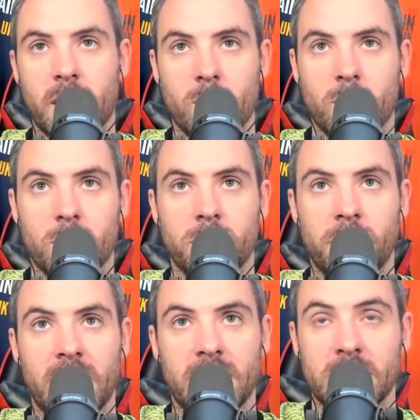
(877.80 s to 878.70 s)

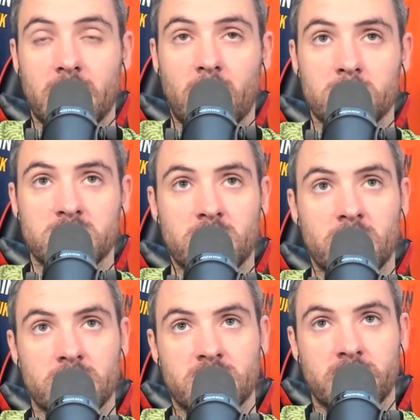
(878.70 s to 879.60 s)
I was
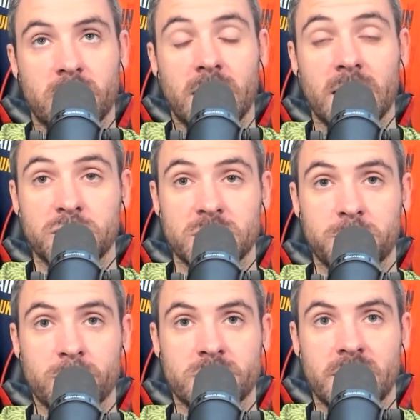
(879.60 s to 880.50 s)
looking at something the
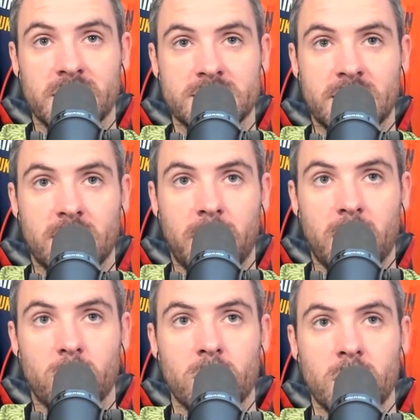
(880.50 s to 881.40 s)
NHS posted yesterday
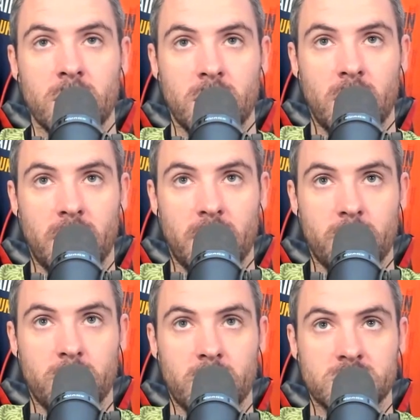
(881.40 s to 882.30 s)
about
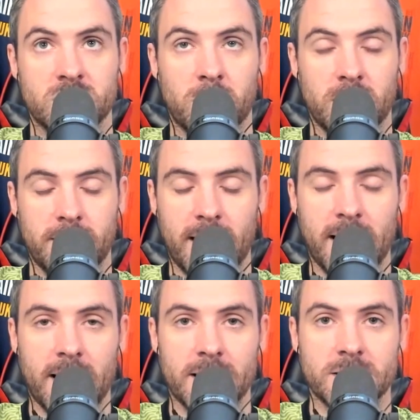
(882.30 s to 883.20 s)
somebody that
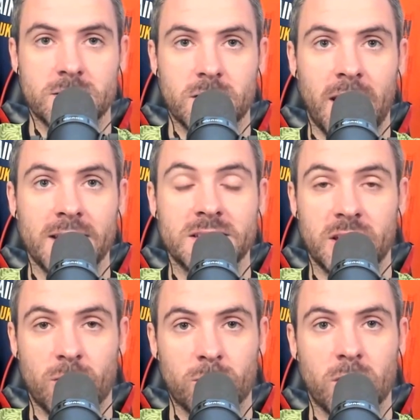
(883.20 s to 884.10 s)
had
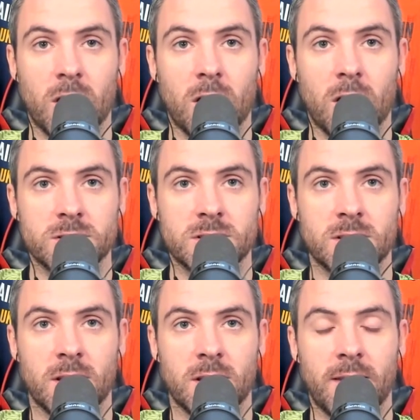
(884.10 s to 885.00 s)
80-year-old lungs
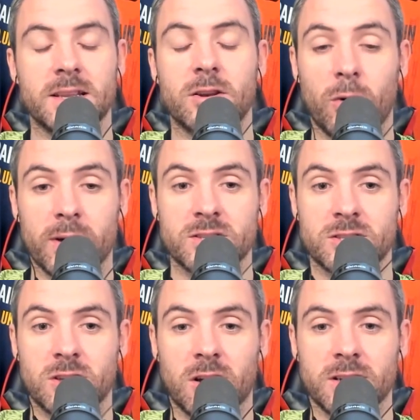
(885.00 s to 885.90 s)
that did no
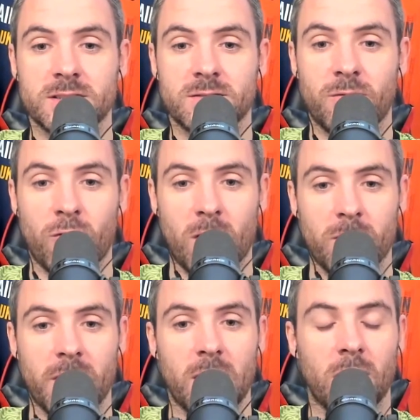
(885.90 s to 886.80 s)
exercise
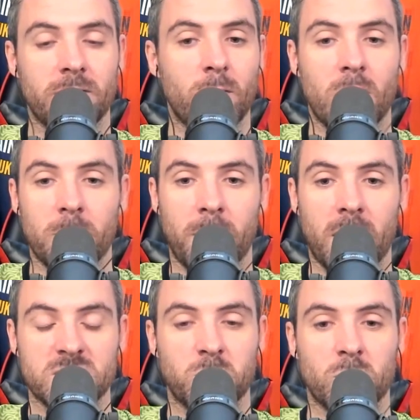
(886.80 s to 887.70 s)
throughout their life. They weren't part
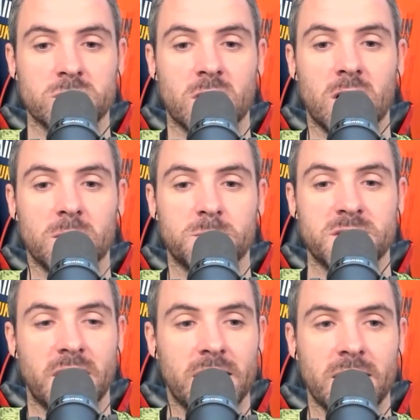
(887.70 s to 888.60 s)
of sports clubs.
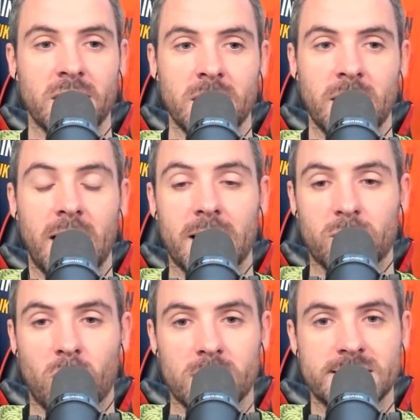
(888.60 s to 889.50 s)
They had
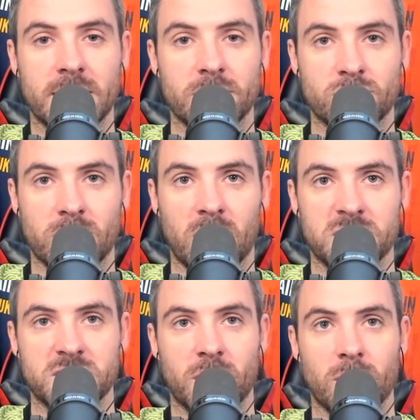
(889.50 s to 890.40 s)
quite a sedentary
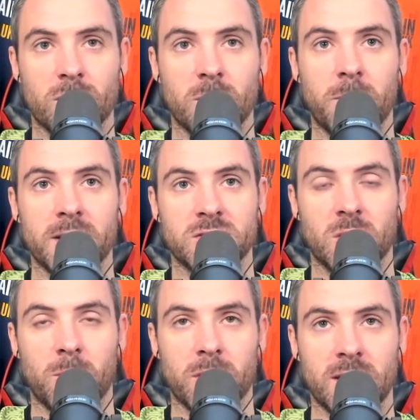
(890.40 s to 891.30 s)
lifestyle compared to
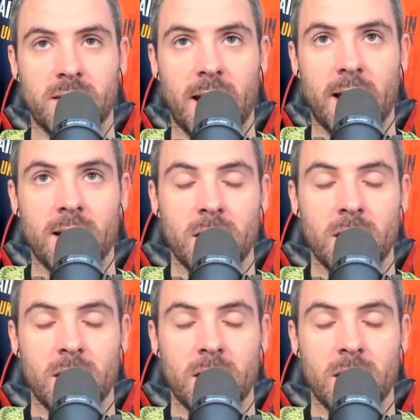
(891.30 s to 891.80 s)
somebody that